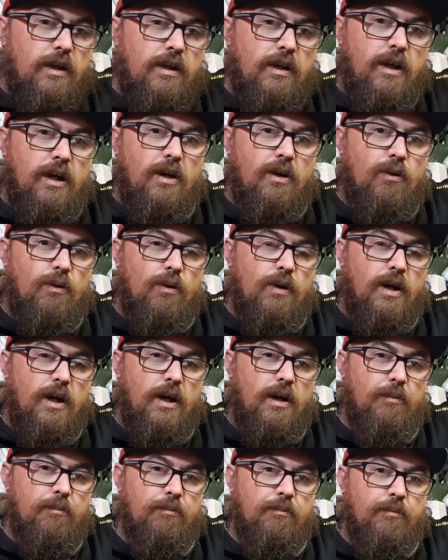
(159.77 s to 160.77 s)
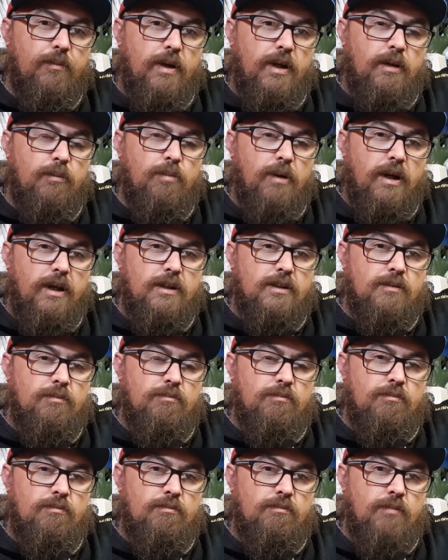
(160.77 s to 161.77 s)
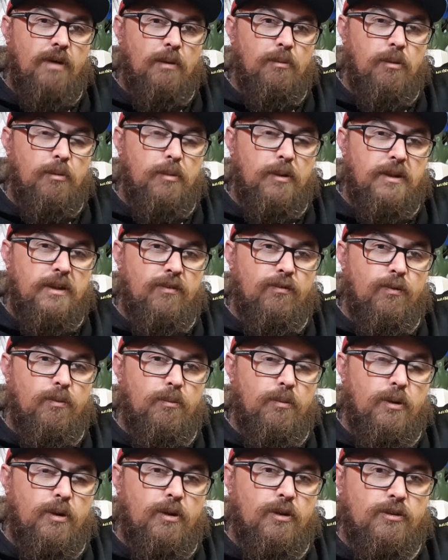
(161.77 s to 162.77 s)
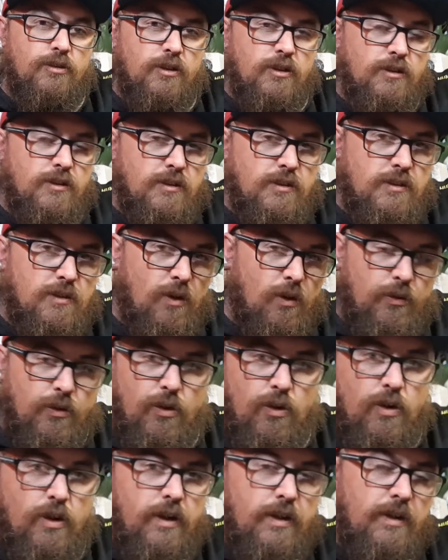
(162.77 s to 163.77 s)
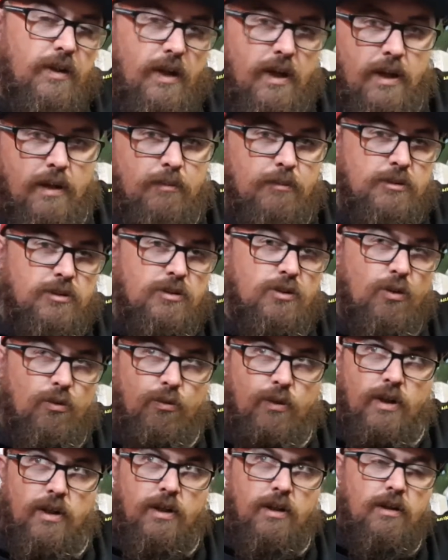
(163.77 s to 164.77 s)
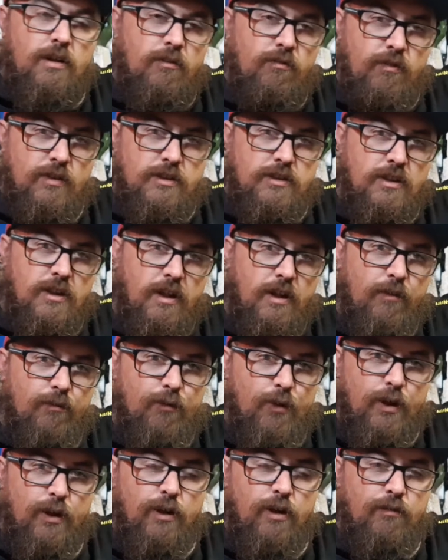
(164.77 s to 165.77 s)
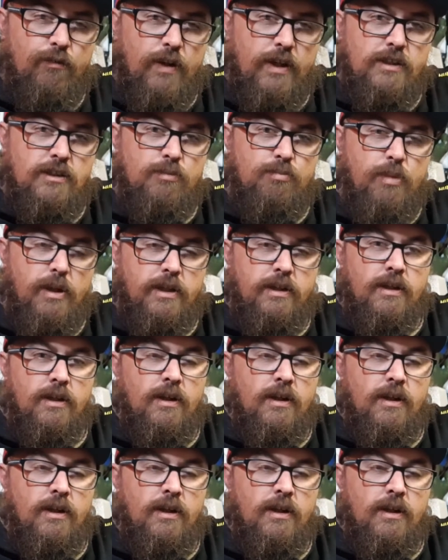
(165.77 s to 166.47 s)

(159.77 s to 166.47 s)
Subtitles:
Now eBay may be a bit different because it's online, it's not really physically in front of your face, but